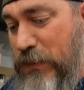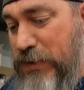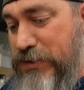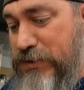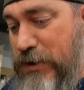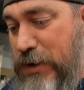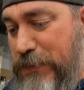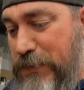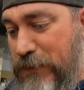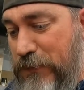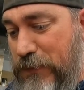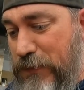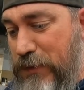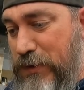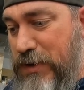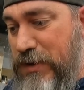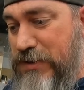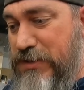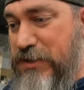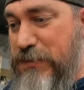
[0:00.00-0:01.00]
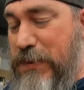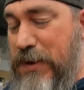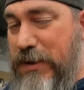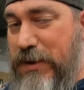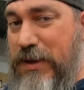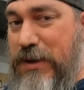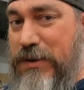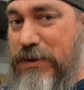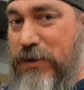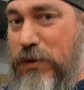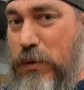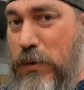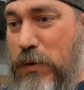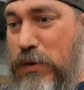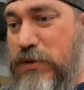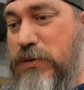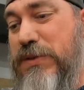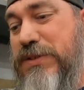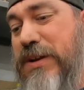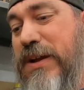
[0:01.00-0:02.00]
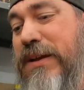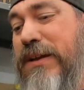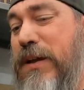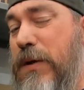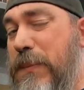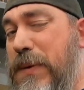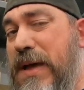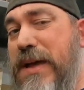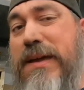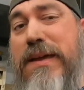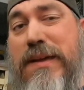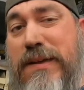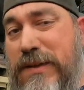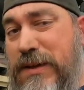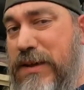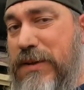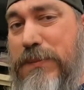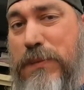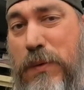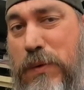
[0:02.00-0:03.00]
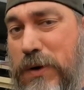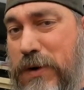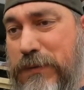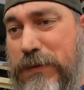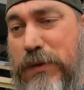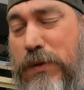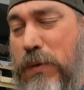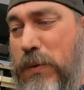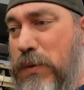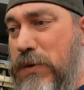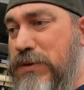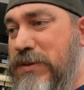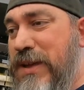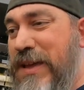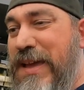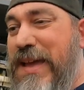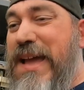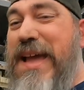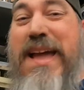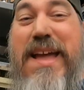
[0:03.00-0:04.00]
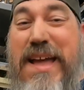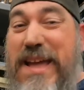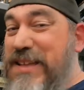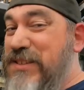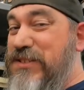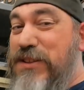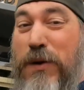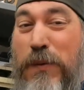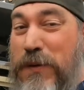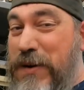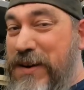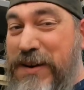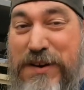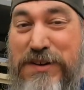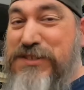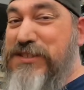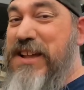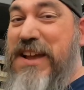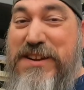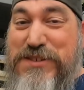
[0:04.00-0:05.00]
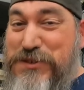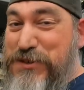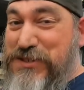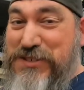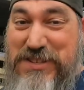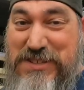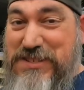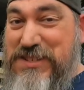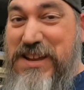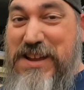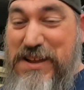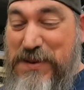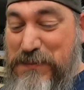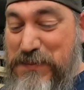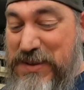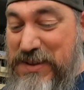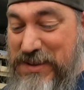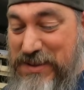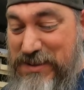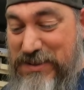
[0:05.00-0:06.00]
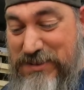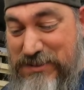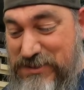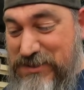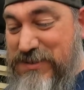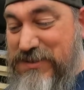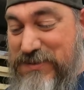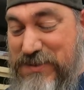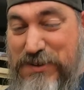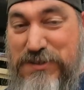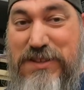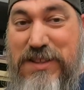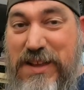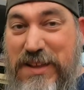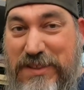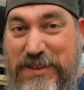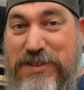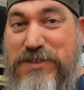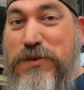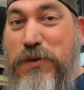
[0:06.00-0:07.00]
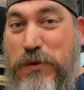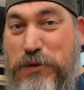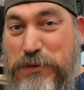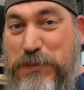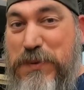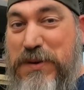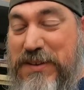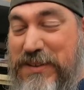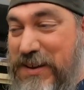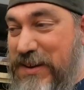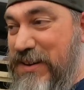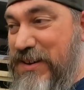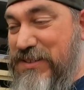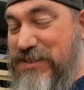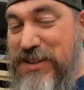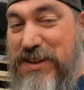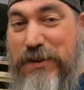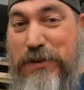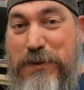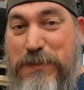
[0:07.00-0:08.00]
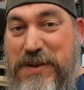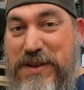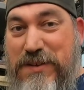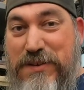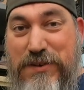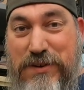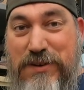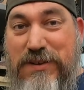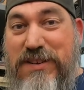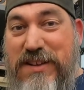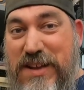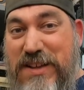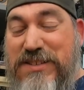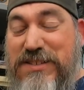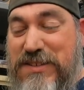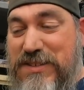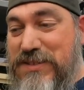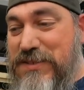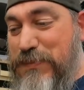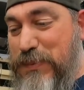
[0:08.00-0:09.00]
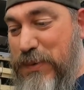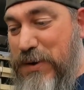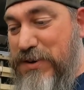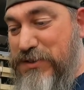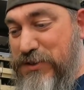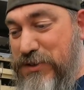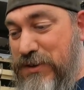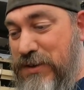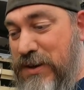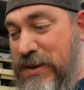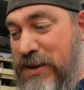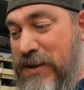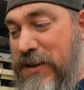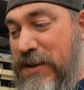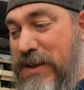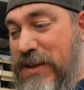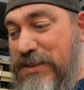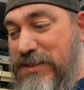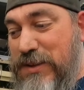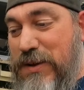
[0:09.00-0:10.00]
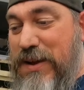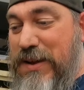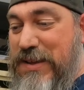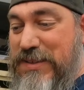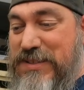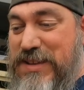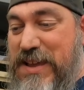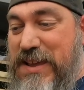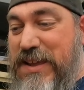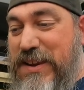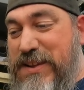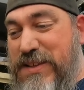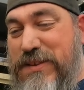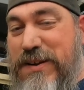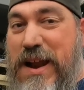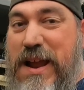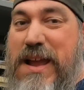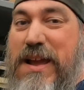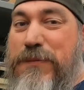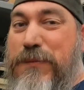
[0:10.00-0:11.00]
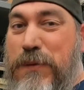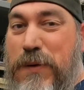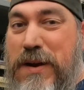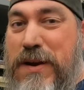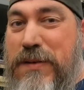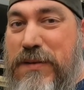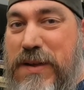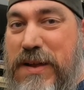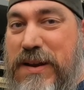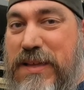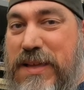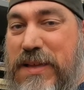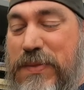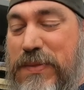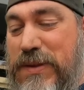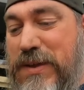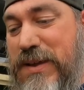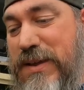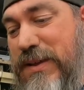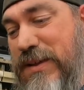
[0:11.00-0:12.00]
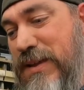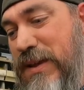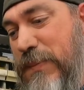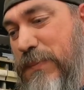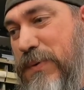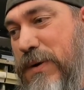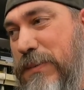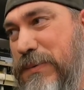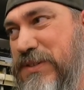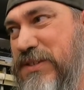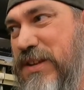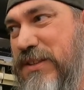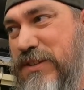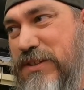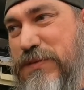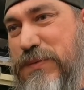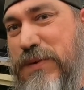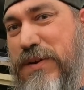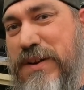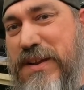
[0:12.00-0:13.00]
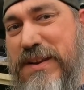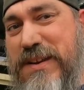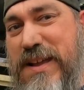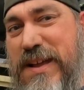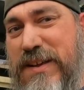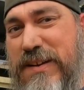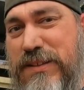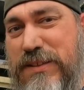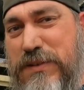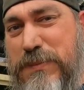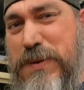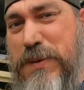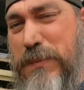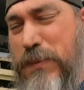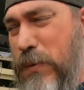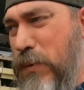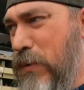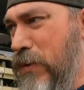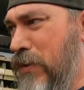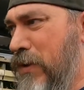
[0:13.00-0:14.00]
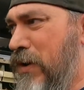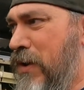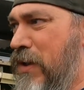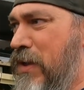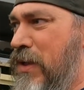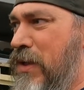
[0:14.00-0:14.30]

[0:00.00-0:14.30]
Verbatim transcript: we dropped the front just by cutting the coils, which I can go back and cut more off the coils. It's nowhere near as dangerous this time because there's a lot less coil spring there and it's not going to be under constant pressure. So I could take another half round out of that thing and probably set this front end down a little bit more,